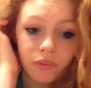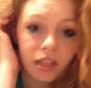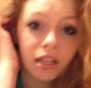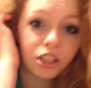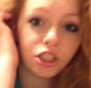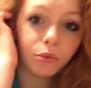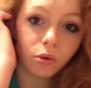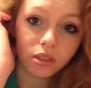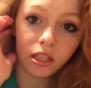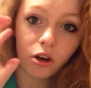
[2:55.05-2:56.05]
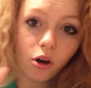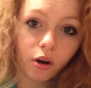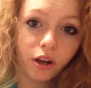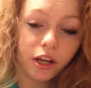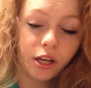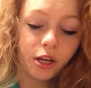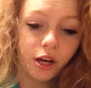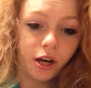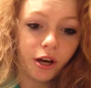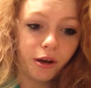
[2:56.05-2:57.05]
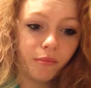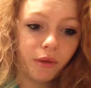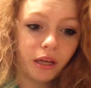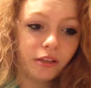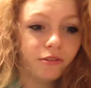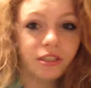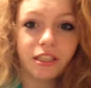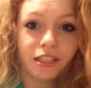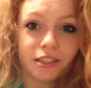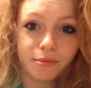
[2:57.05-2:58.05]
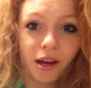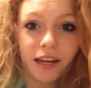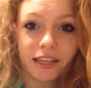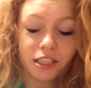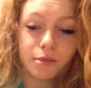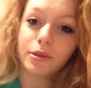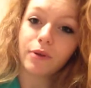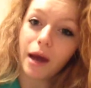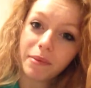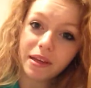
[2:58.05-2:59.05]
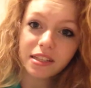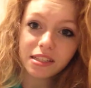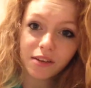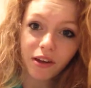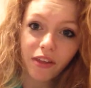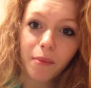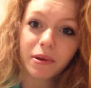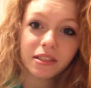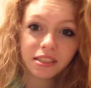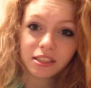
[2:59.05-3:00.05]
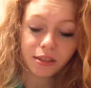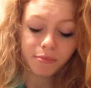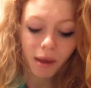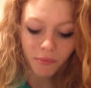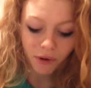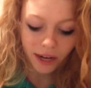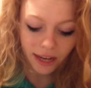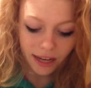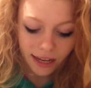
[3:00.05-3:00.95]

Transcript: and as she walks along you see her smiling and she's being all happy and stuff like that because it's a good memory.